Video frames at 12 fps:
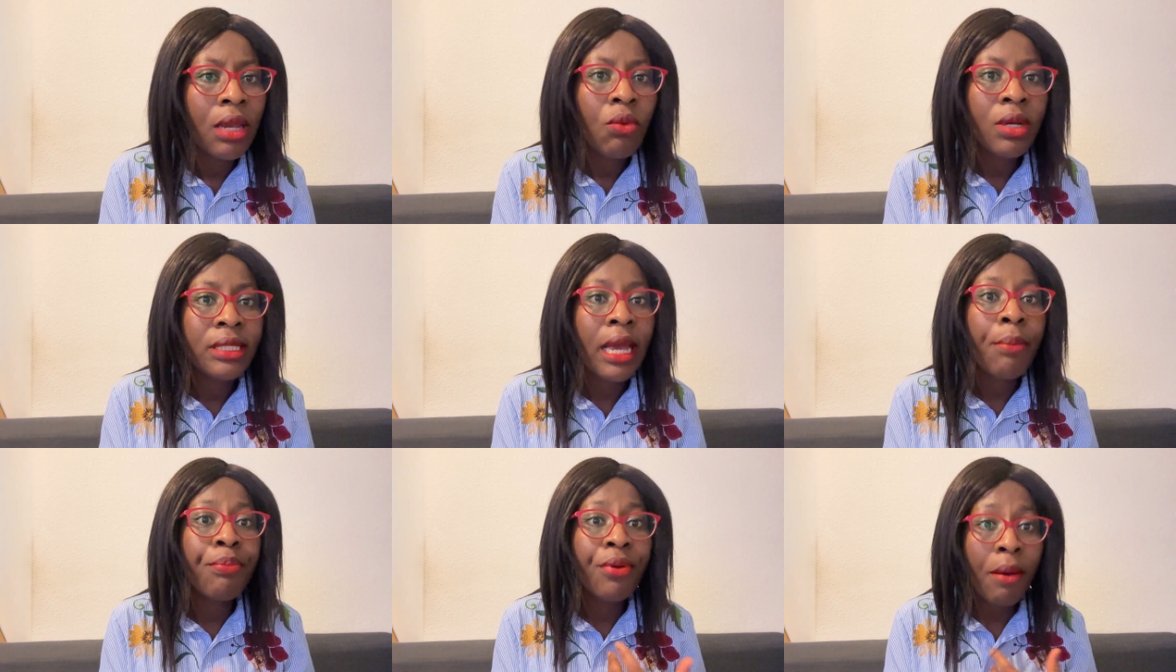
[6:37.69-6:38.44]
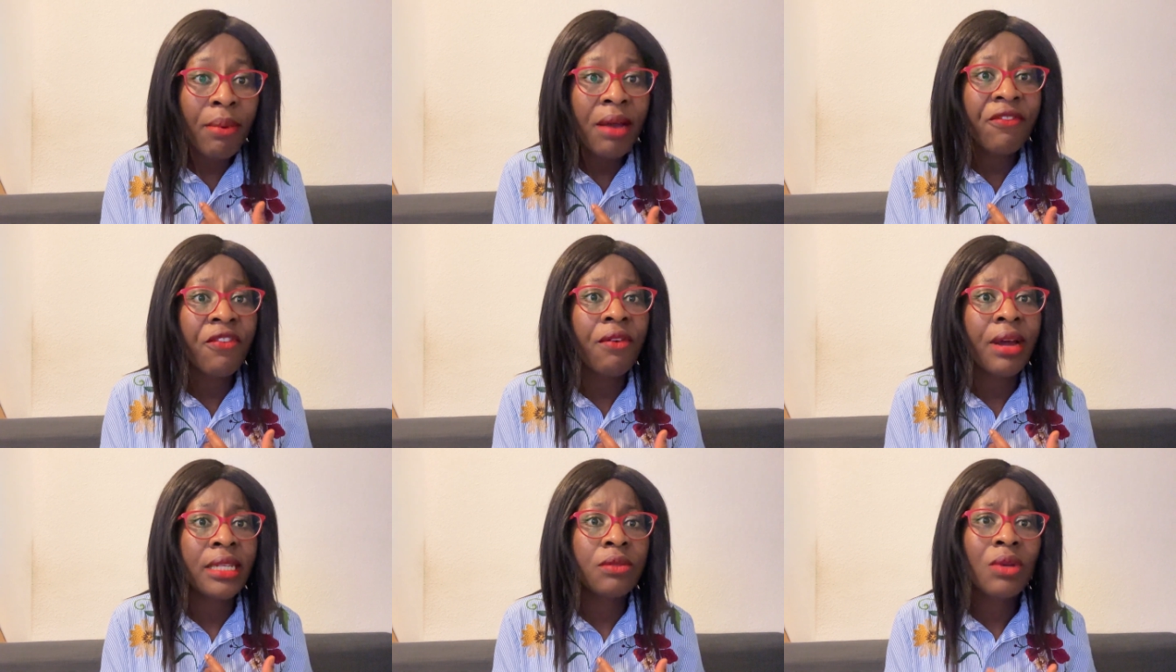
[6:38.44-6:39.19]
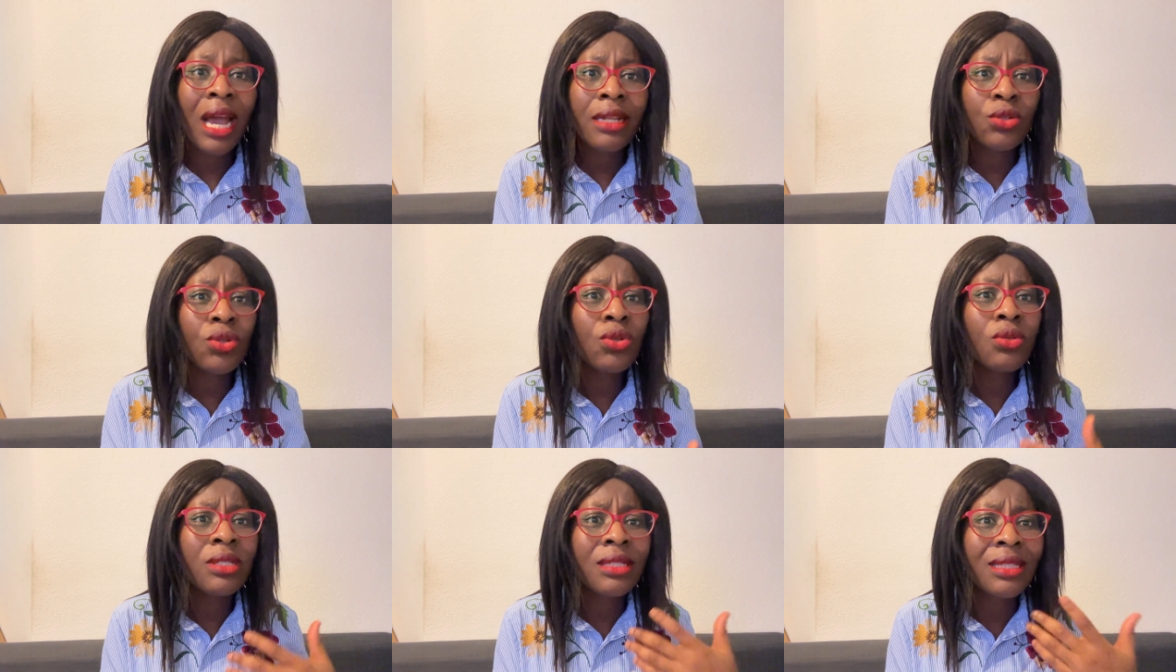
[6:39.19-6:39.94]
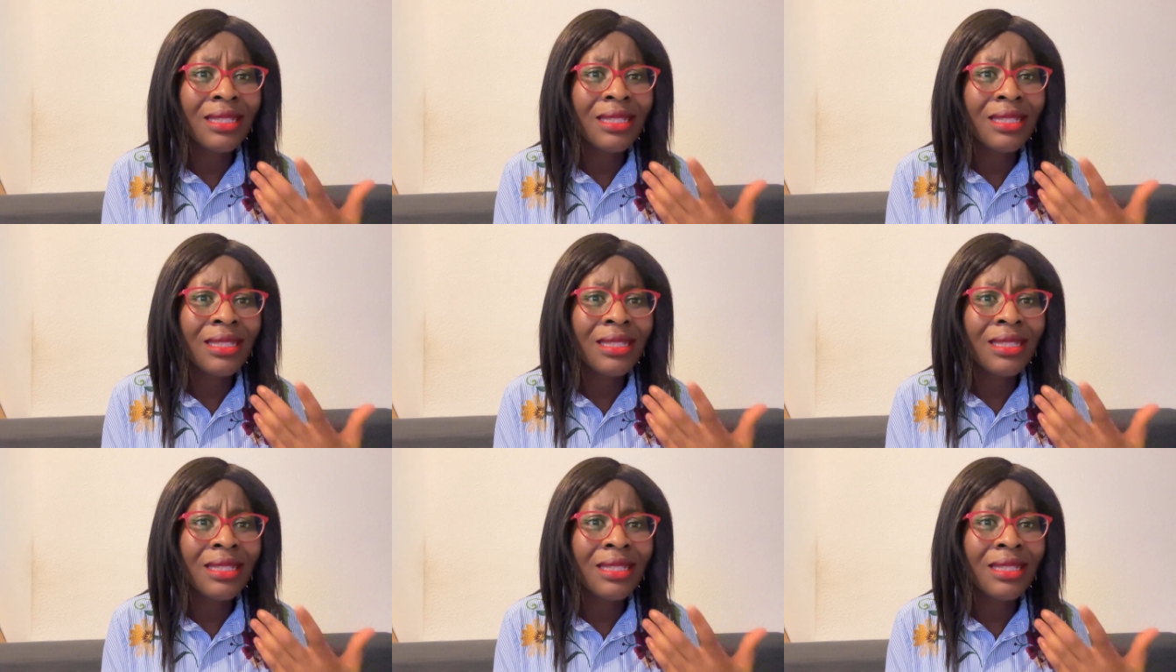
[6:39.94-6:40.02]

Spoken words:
It was a problem for us. We had to use